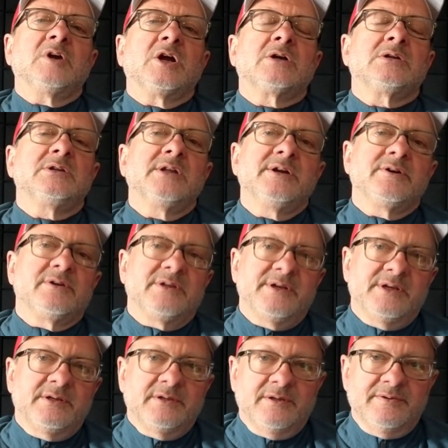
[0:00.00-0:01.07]

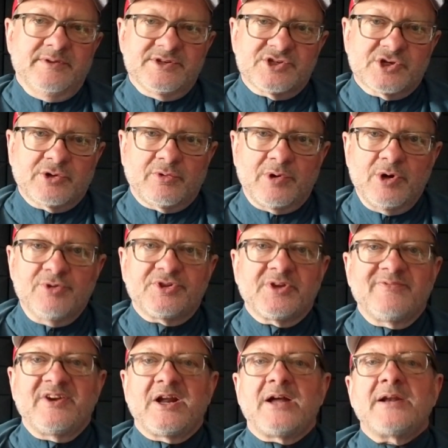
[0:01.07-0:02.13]
Clearly, this growth
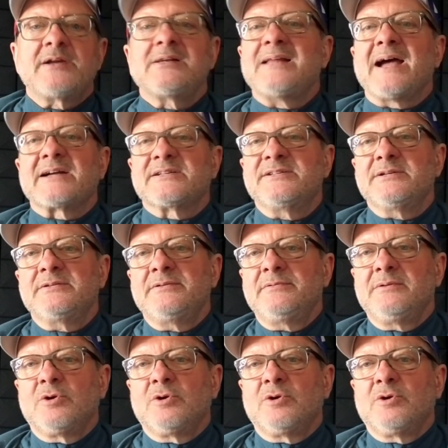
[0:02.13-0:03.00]
of an unelected,